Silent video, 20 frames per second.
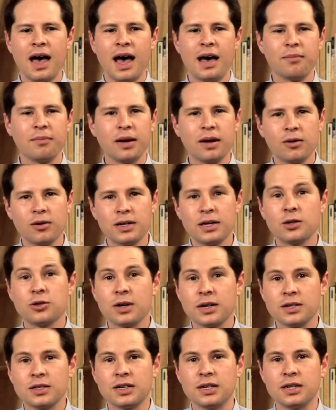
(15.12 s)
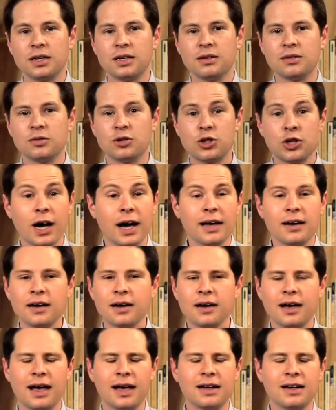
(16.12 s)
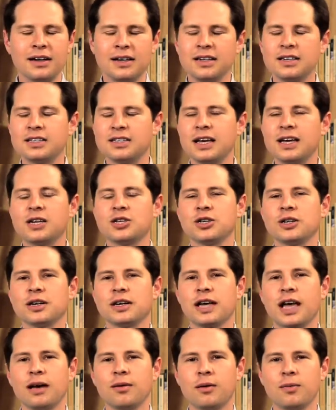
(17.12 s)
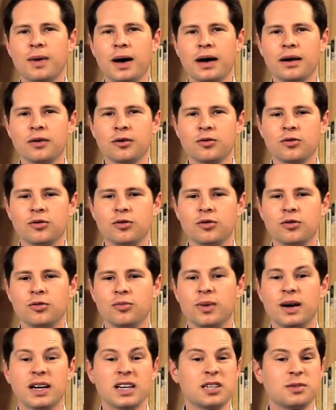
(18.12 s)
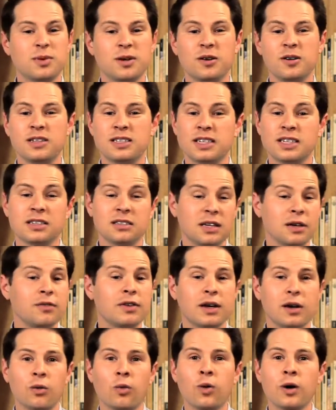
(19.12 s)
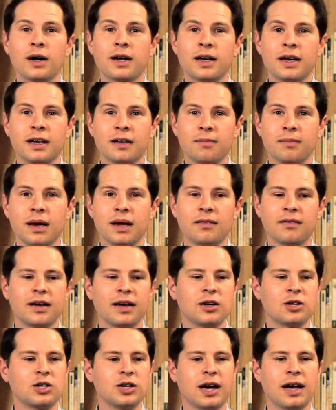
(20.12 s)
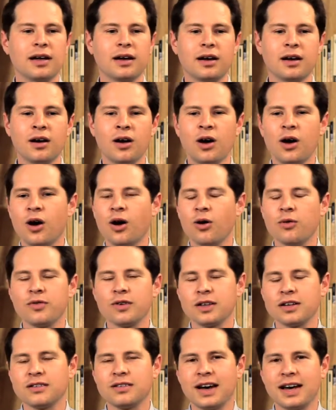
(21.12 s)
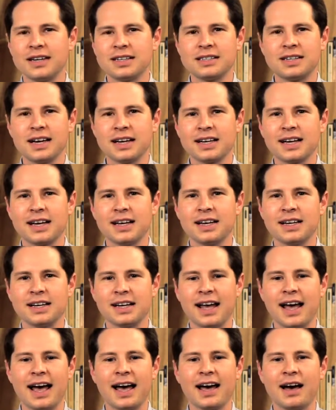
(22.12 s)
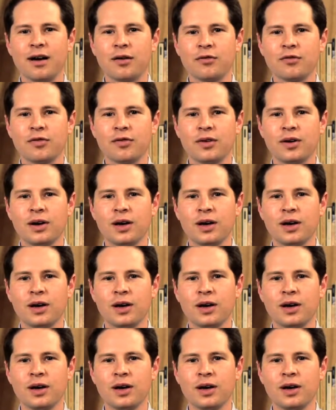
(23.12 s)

And my own interest in China and in East Asia came about through my experiences living and working in mainland China over the last decade and a half.